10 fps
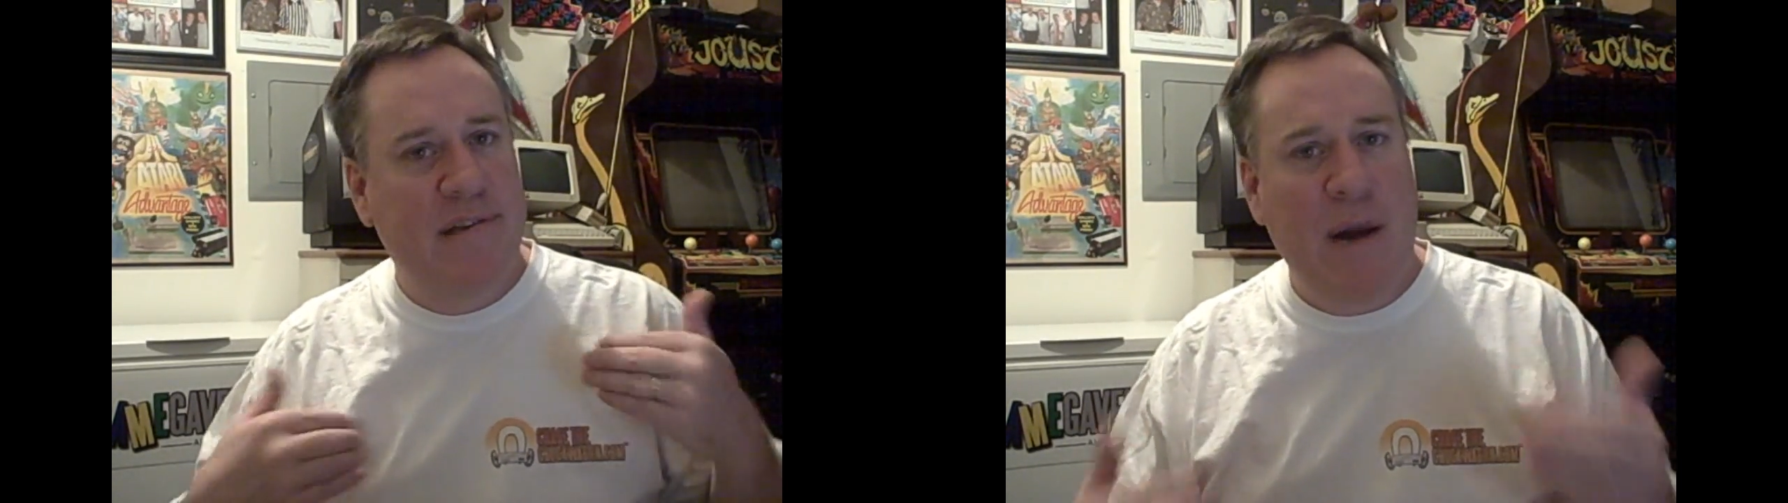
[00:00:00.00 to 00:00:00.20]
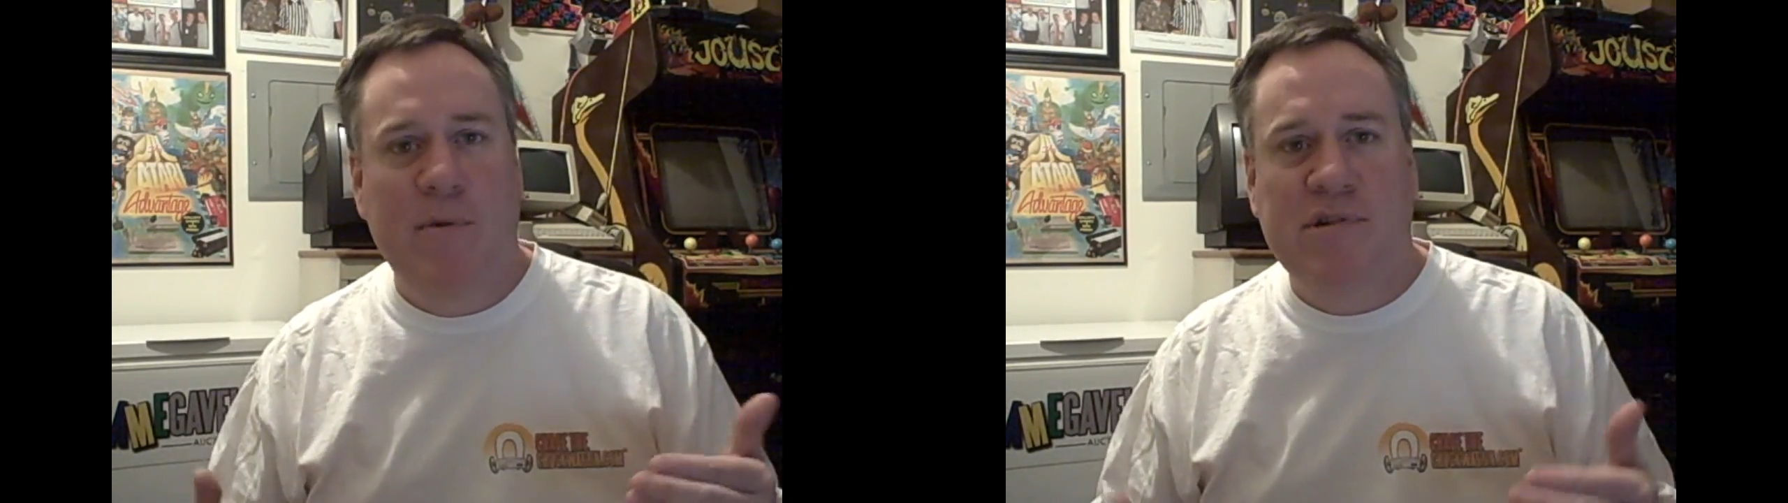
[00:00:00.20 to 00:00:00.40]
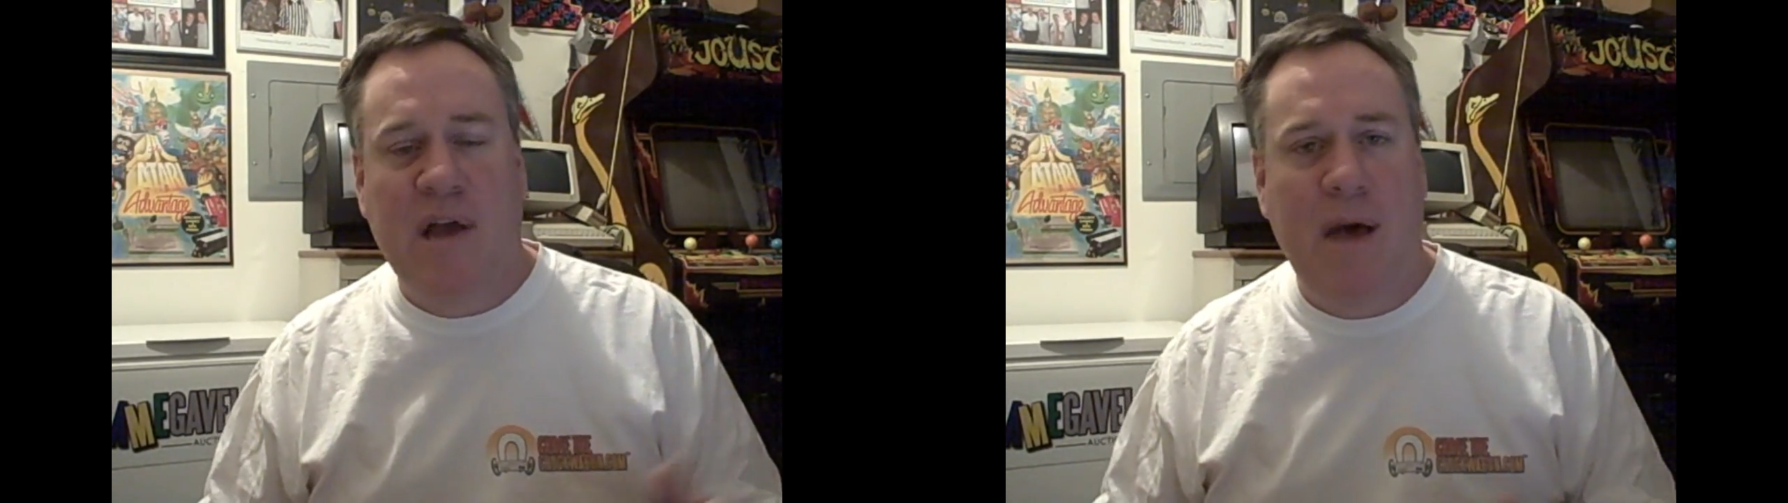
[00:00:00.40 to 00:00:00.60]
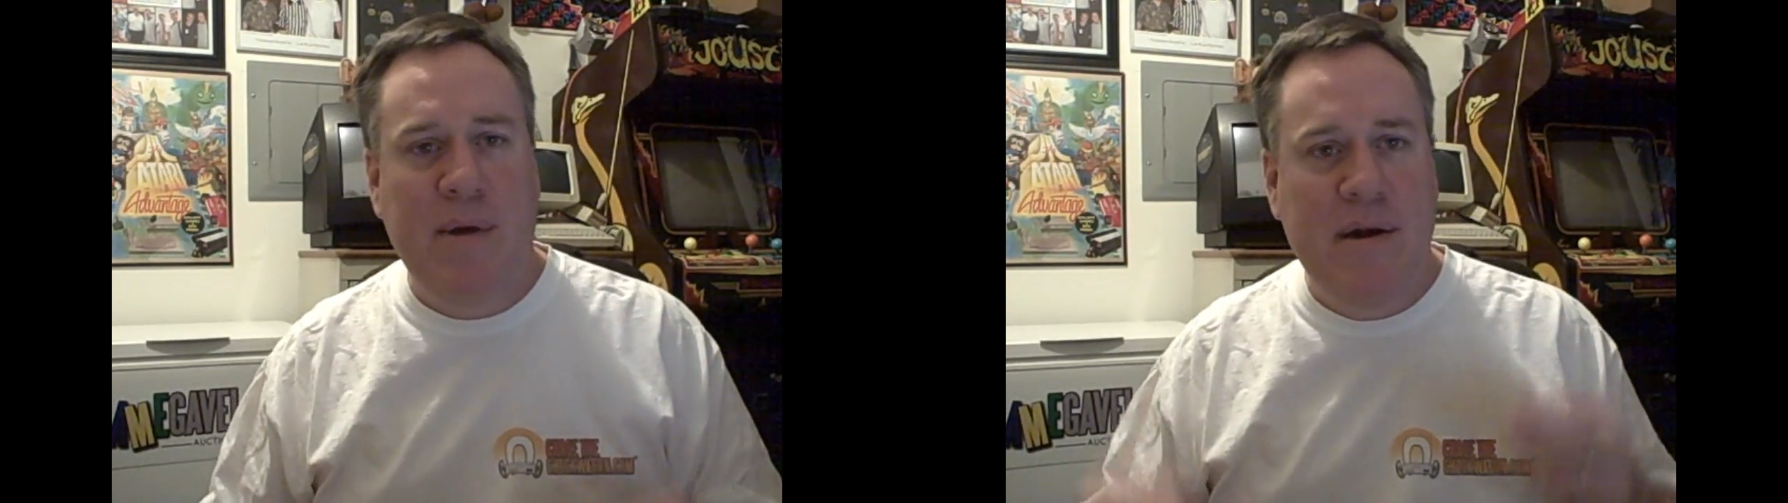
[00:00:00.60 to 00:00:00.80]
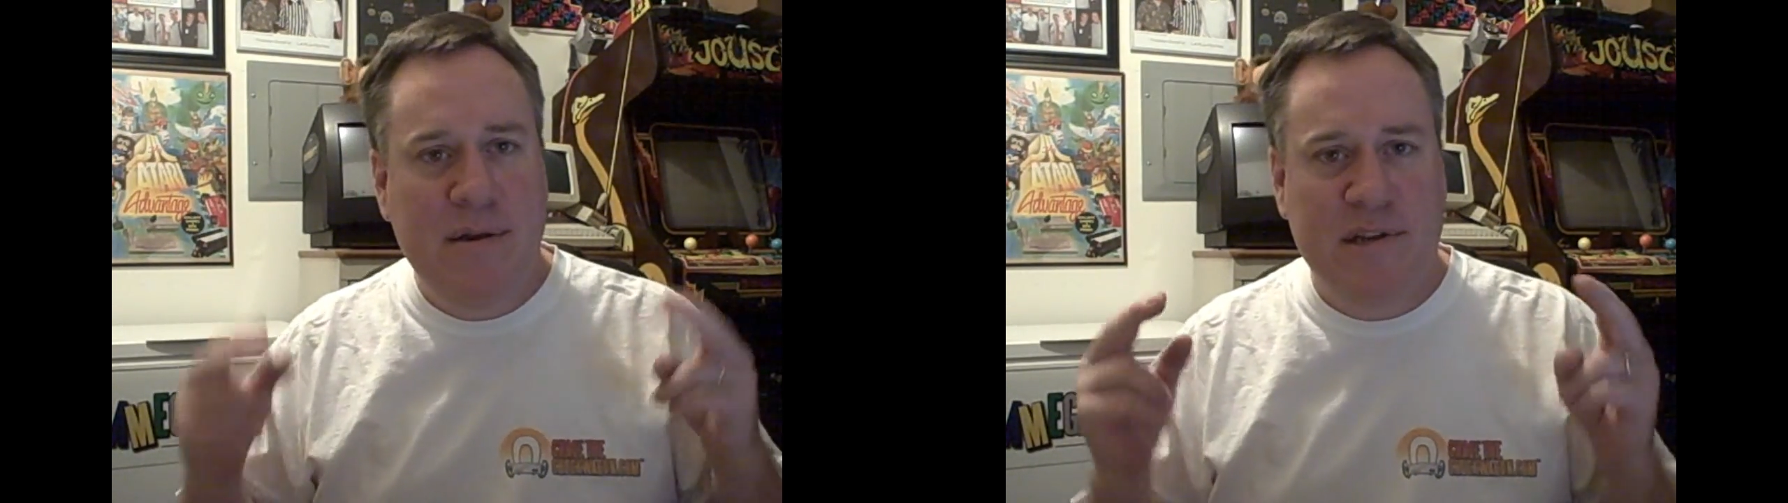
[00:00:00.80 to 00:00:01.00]
Summer's
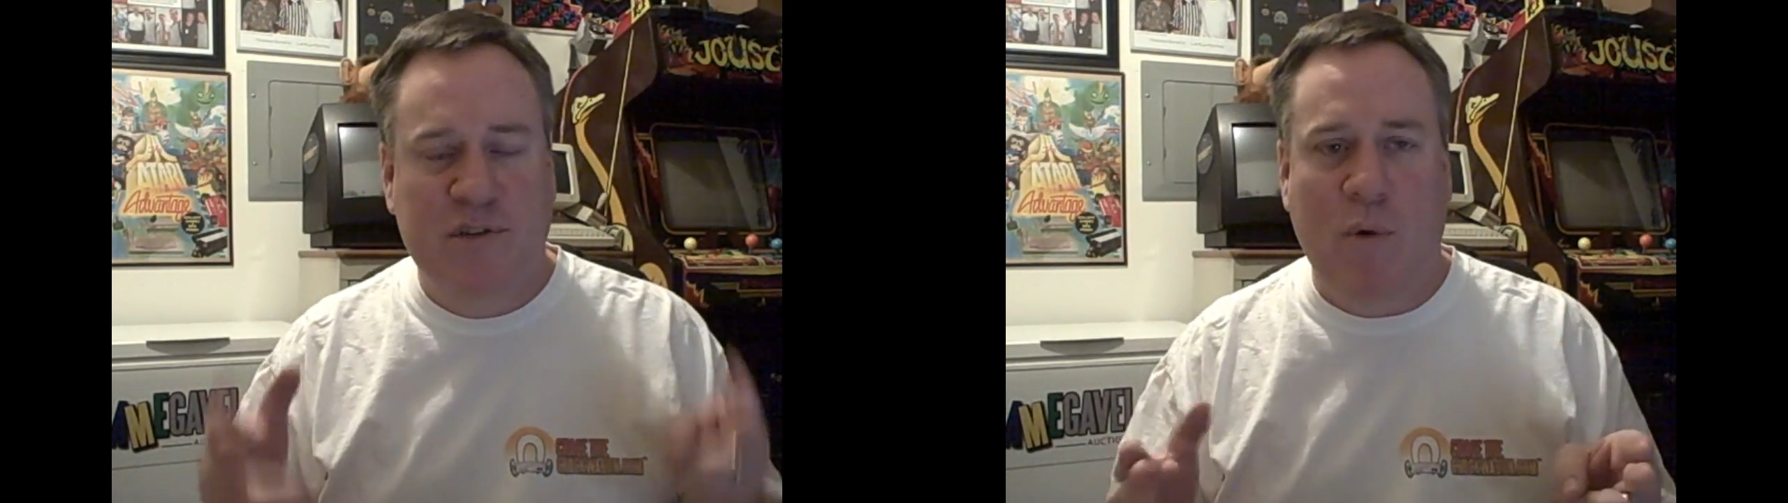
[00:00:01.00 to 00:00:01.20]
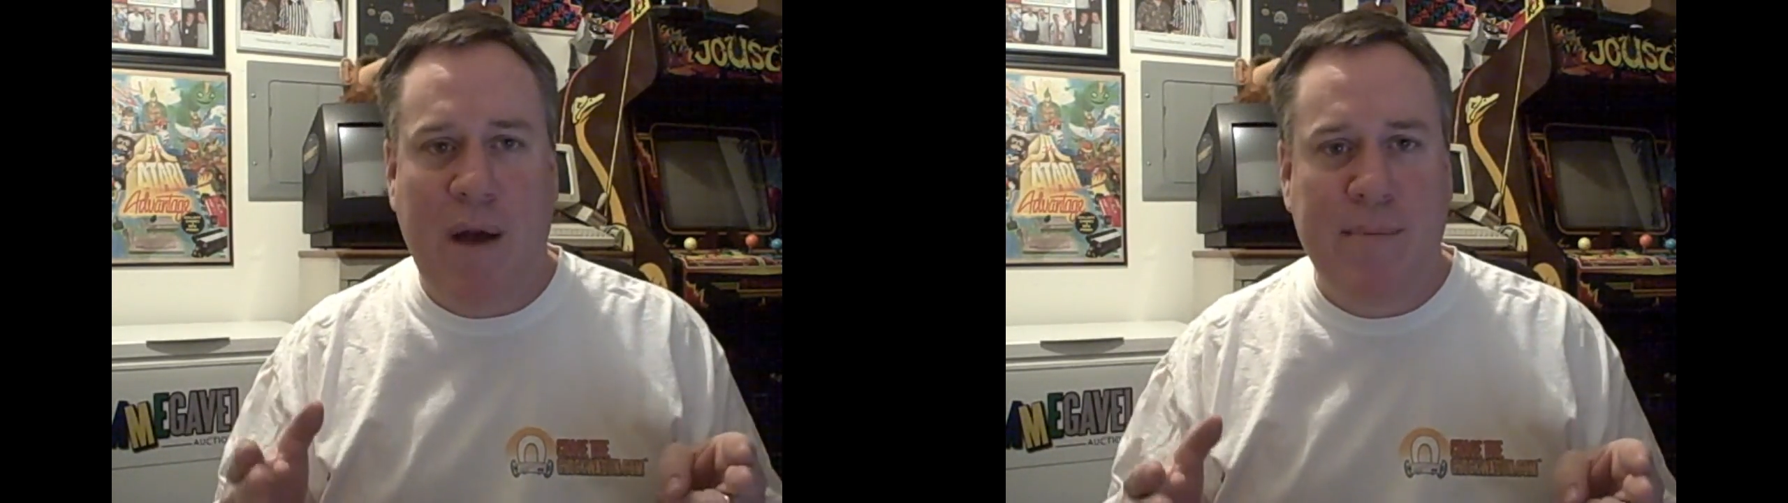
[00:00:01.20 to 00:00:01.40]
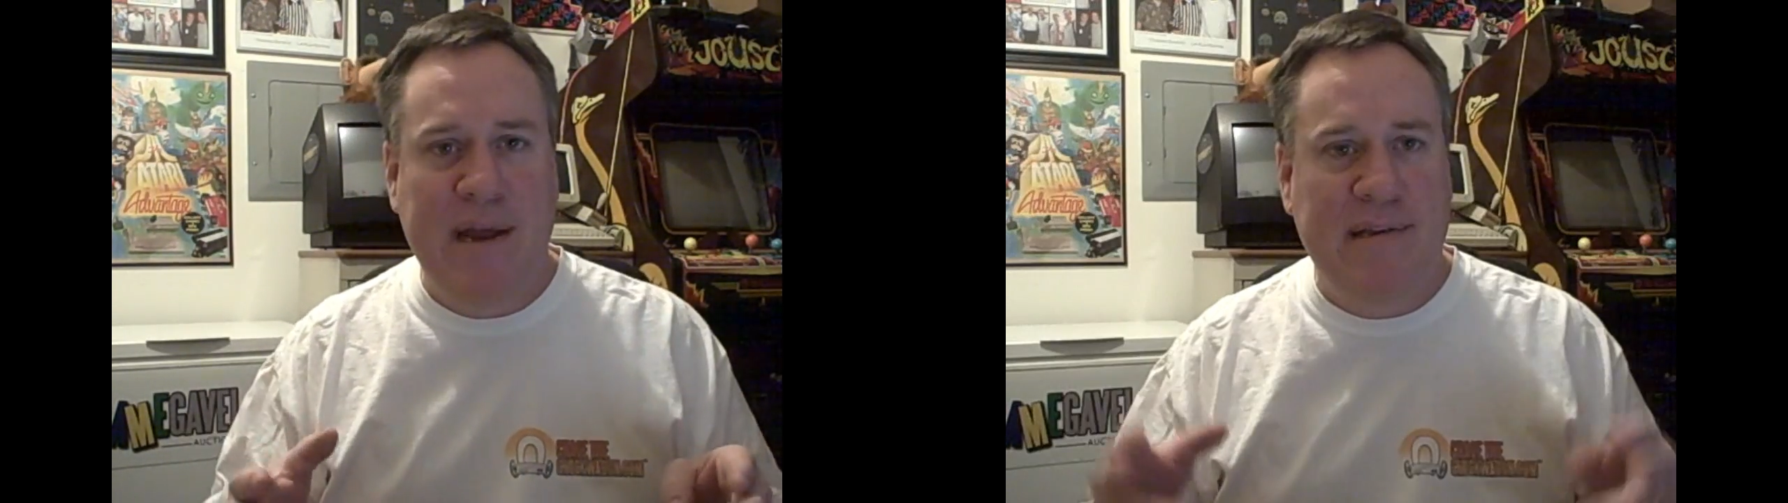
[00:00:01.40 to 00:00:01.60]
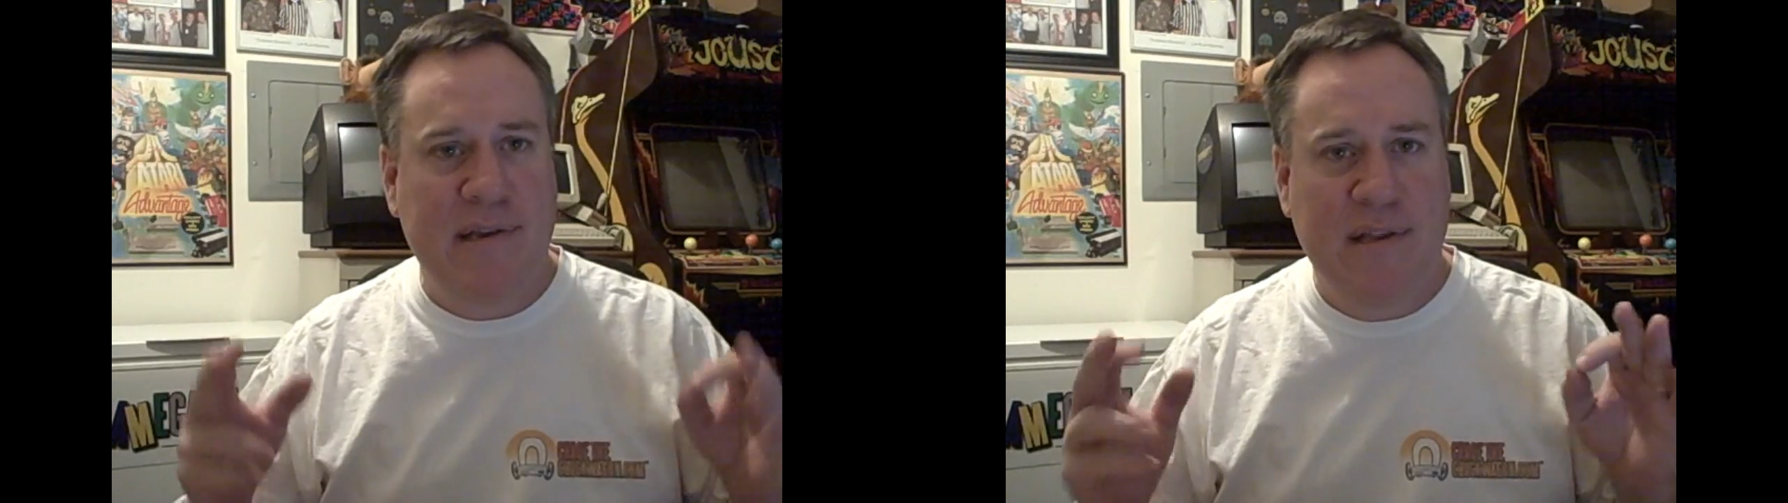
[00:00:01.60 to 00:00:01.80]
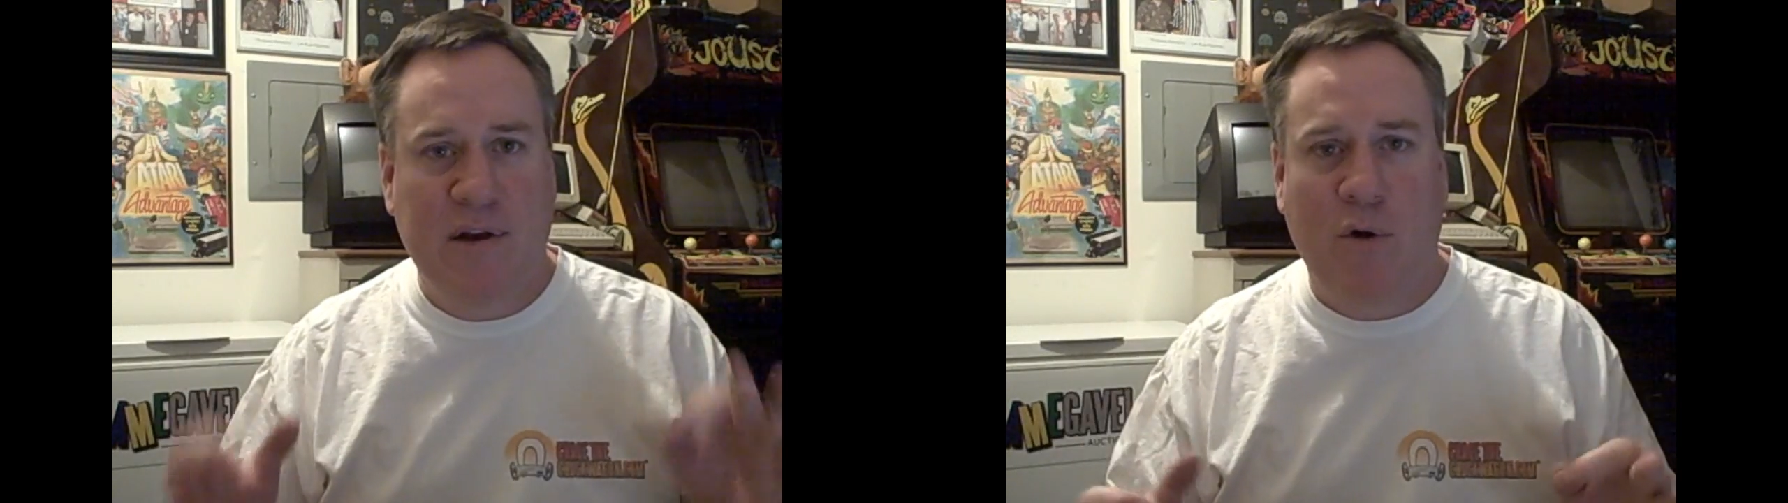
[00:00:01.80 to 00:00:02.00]
coming. The swap meets and the